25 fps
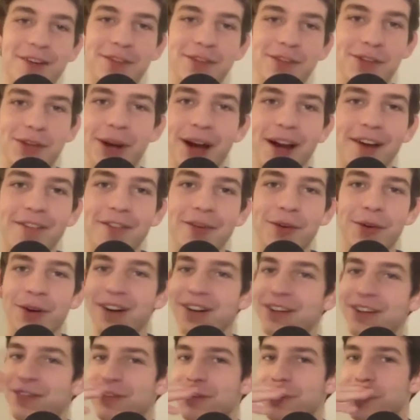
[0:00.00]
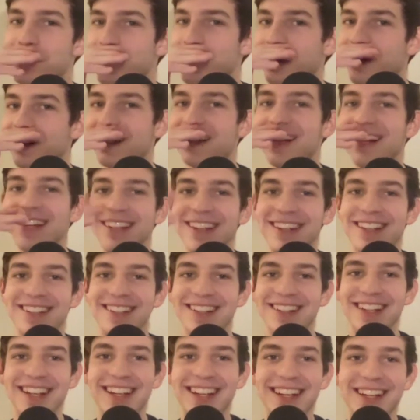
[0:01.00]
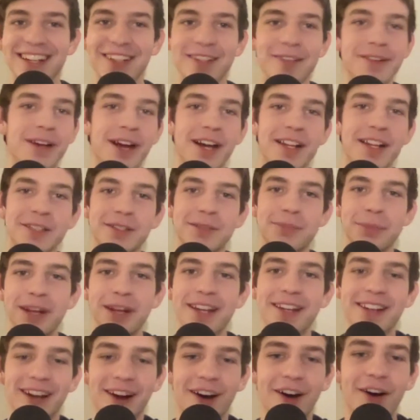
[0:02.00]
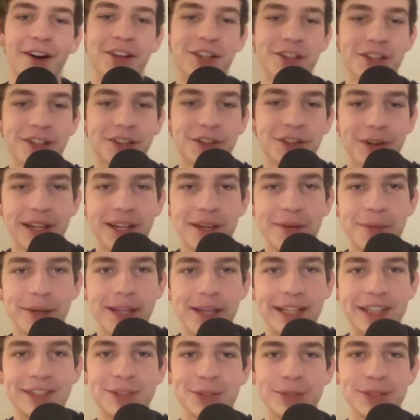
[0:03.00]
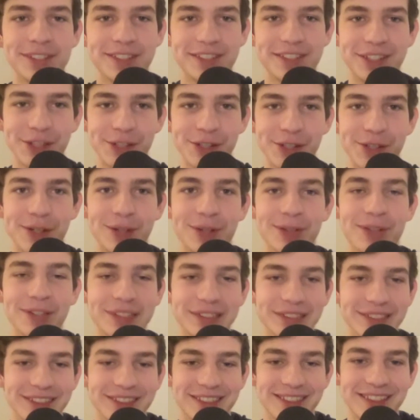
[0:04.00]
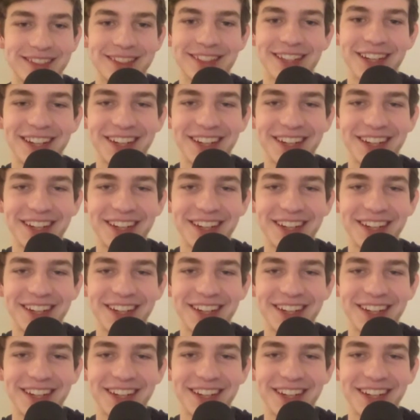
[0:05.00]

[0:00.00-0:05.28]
of you ever watched football, and you guys spent 120 minutes with 0 goals.